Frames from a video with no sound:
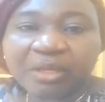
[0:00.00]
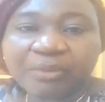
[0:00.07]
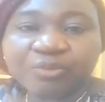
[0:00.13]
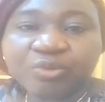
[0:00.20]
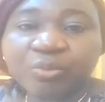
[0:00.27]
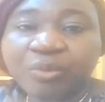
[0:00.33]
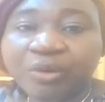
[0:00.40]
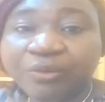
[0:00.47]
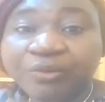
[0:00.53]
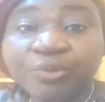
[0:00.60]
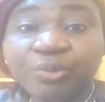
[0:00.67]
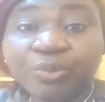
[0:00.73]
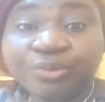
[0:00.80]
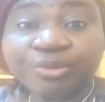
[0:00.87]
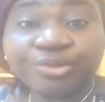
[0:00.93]
Uh,
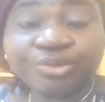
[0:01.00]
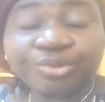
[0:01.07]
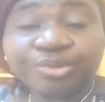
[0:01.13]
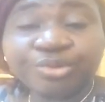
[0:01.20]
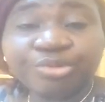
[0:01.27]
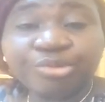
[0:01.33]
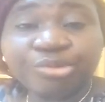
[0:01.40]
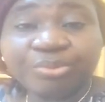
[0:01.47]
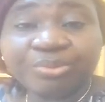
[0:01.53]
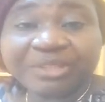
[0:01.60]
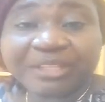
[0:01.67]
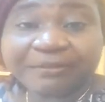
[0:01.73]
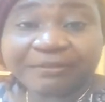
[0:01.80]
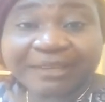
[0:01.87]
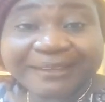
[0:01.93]
tomorrow we'll do
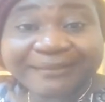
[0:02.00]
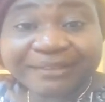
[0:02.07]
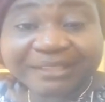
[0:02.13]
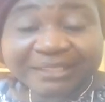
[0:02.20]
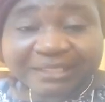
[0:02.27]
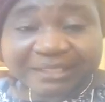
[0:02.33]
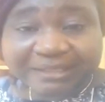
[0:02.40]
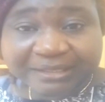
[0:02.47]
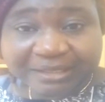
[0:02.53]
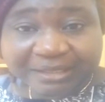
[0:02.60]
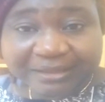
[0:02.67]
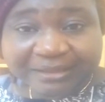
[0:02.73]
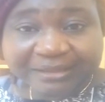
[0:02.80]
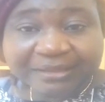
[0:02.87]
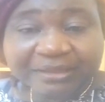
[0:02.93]
day 5 and day
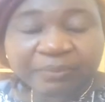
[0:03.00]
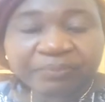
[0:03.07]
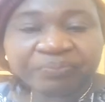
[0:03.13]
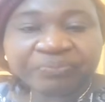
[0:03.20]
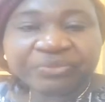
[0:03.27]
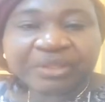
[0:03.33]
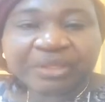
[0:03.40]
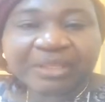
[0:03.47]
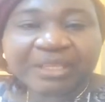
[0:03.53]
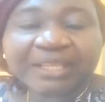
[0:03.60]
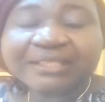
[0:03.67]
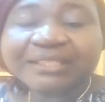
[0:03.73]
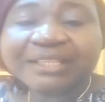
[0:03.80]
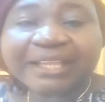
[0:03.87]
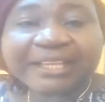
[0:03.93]
6.
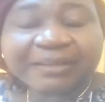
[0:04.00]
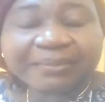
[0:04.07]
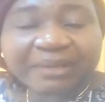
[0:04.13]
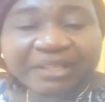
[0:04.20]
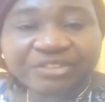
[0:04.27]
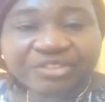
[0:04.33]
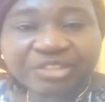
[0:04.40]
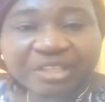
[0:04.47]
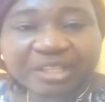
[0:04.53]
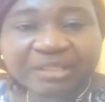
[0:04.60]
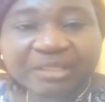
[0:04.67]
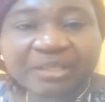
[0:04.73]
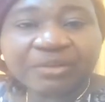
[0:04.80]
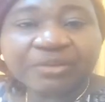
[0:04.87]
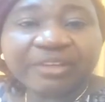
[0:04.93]
Kindly like my
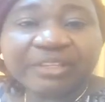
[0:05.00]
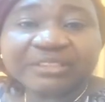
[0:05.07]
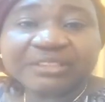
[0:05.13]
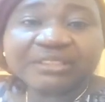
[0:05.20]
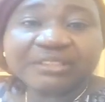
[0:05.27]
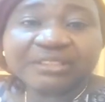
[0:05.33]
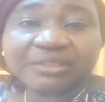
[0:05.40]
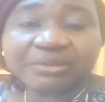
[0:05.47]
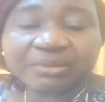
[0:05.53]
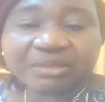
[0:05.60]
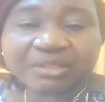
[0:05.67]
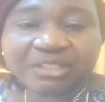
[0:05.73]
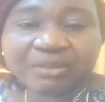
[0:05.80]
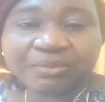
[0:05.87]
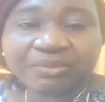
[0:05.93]
channel, Crazy
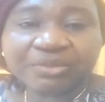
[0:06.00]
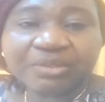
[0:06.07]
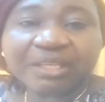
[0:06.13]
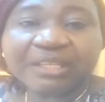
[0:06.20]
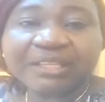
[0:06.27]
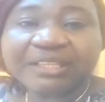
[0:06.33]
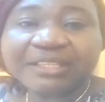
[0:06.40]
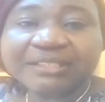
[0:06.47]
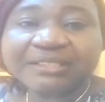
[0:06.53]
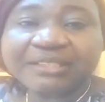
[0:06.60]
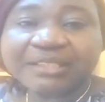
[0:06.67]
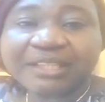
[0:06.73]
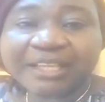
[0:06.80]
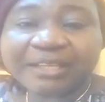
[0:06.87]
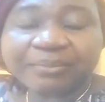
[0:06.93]
Sales Tips. You can hit
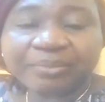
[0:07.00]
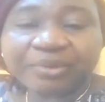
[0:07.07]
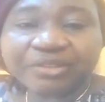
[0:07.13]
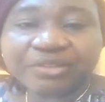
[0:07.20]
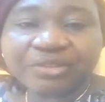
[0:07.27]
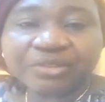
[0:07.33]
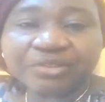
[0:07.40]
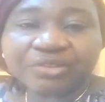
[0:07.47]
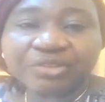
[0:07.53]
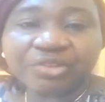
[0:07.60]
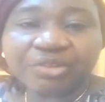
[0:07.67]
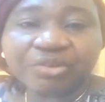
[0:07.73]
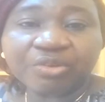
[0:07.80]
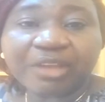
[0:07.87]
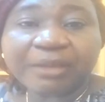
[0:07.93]
the like button or
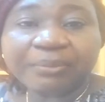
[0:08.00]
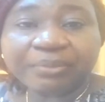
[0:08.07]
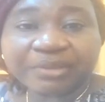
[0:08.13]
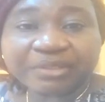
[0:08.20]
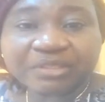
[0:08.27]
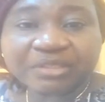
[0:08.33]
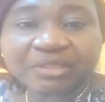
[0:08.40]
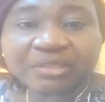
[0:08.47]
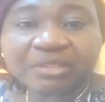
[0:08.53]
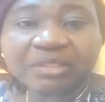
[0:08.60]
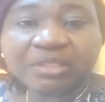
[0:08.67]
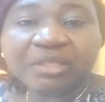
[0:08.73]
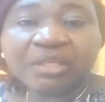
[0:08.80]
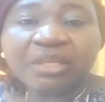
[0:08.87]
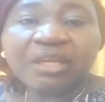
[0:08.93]
subscribe button.